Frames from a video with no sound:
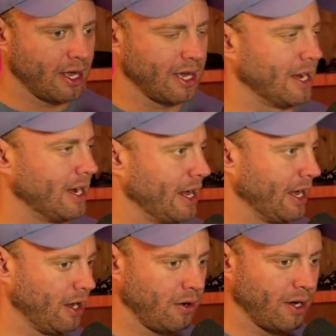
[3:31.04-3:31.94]
And
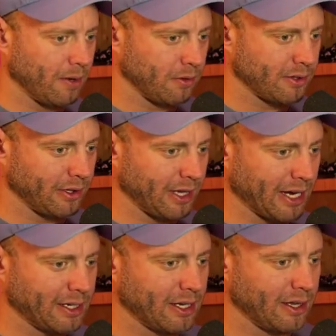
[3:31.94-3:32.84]
now I will
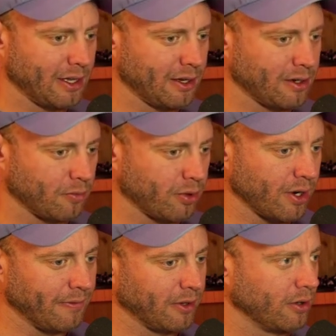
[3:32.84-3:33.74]
select to
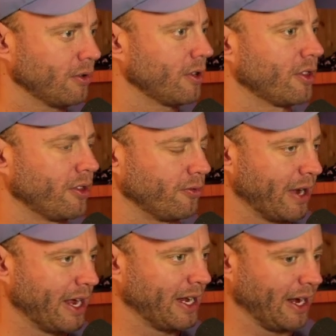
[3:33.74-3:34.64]
preview the
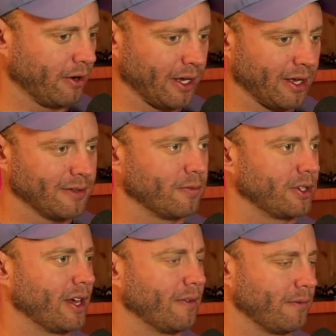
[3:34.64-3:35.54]
red areas,
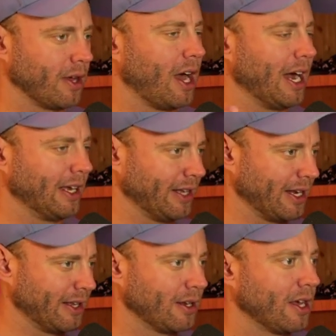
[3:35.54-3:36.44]
which have
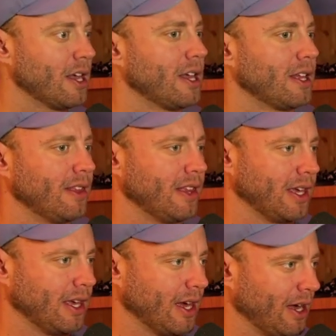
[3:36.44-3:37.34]
highlighted
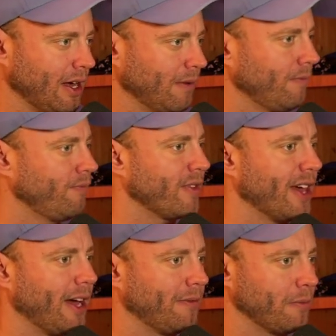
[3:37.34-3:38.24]
the
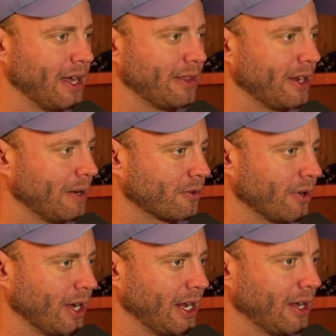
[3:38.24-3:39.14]
alpha matte that I'm
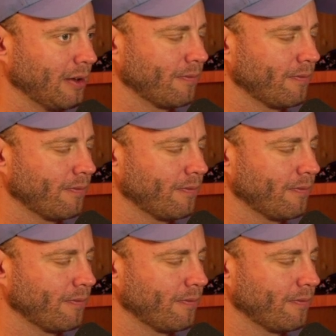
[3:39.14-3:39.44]
creating.